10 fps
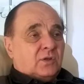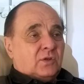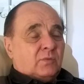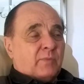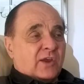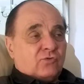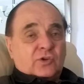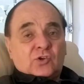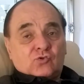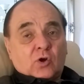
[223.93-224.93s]
the
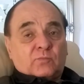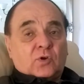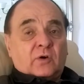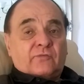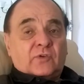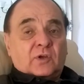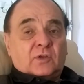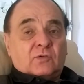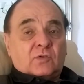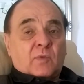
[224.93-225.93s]
patronage dropped off. You know,
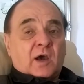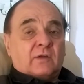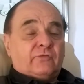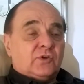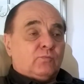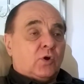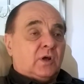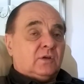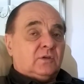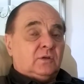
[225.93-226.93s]
the demand for his
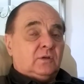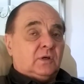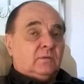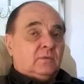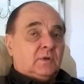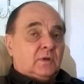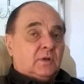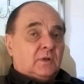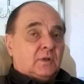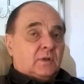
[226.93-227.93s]
product, and
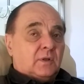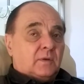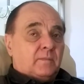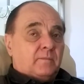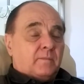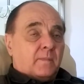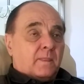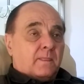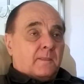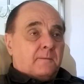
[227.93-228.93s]
that's how it goes,
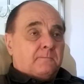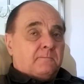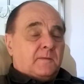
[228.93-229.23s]
isn't it?